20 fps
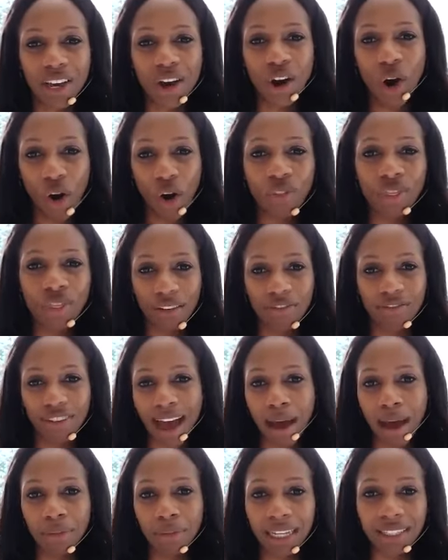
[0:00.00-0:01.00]
on the
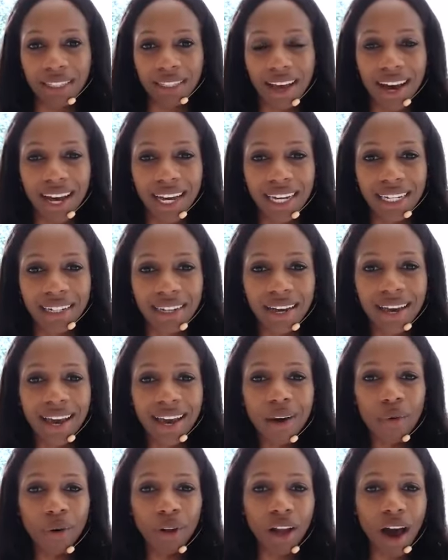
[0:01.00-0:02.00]
family side.
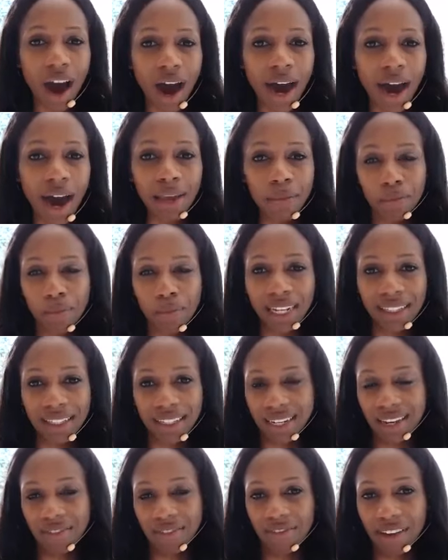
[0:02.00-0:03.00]
Well, I beg
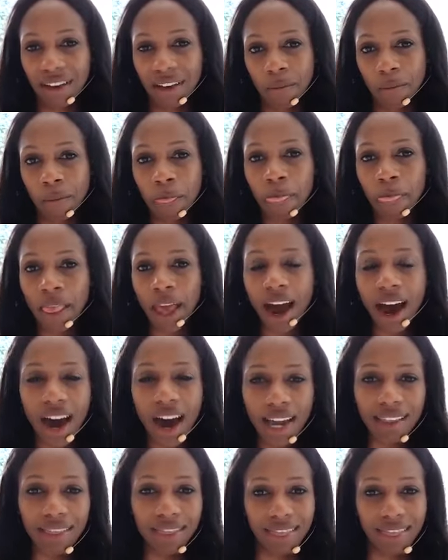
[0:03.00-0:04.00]
to differ.
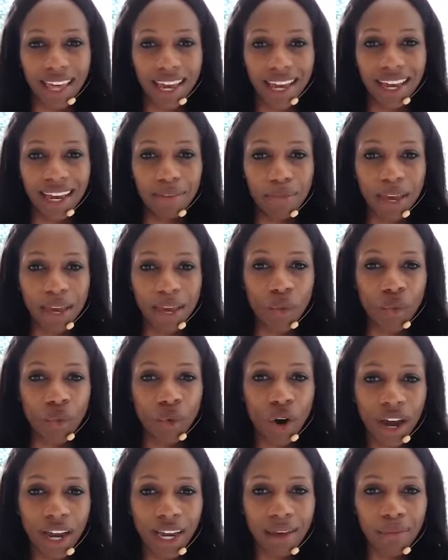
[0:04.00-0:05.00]
I think being a
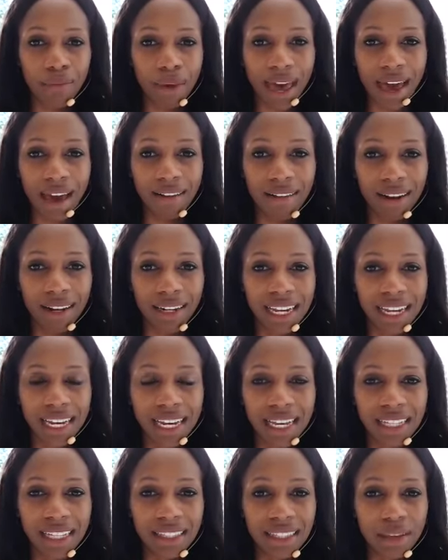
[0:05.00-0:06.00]
working parent
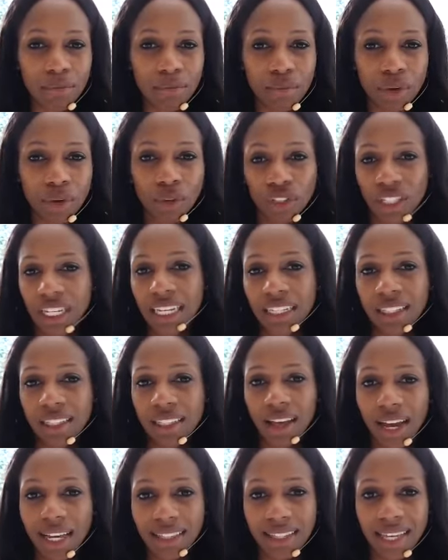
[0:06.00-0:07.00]
is the most
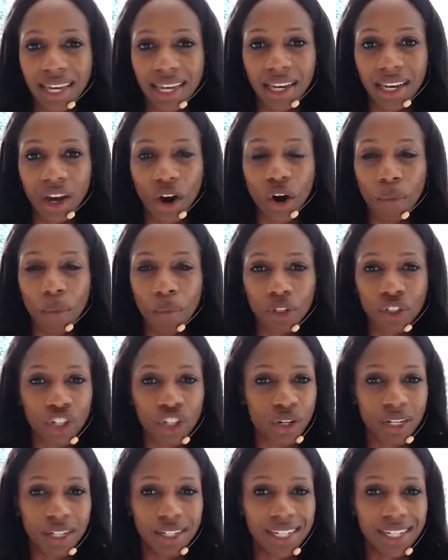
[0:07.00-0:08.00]
exciting
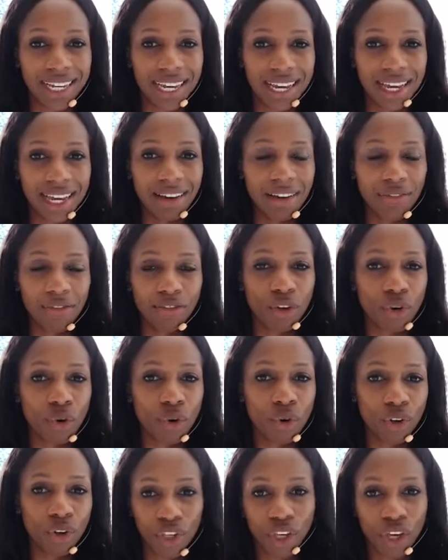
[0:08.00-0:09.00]
opportunity
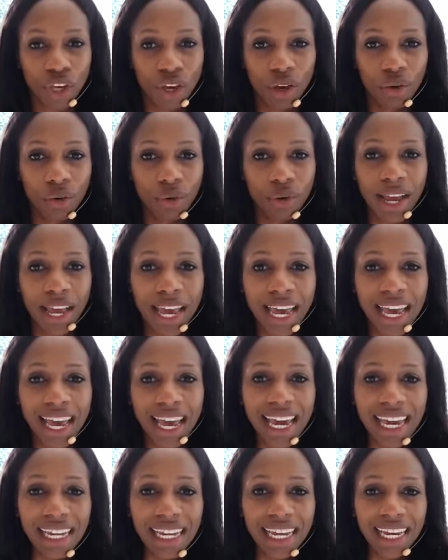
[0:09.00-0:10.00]
for you.
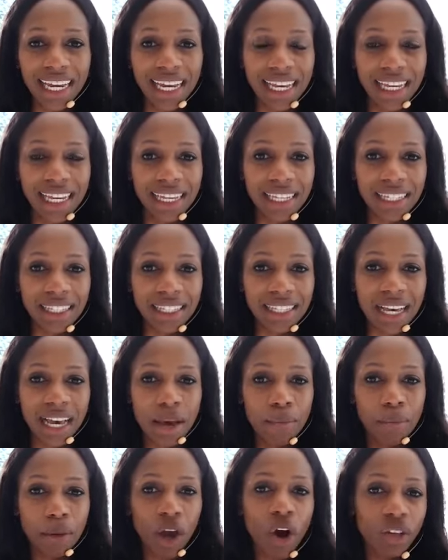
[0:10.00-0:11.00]
It is
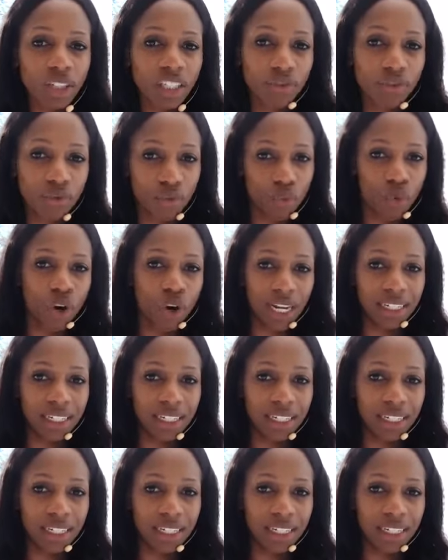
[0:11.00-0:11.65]
because of what it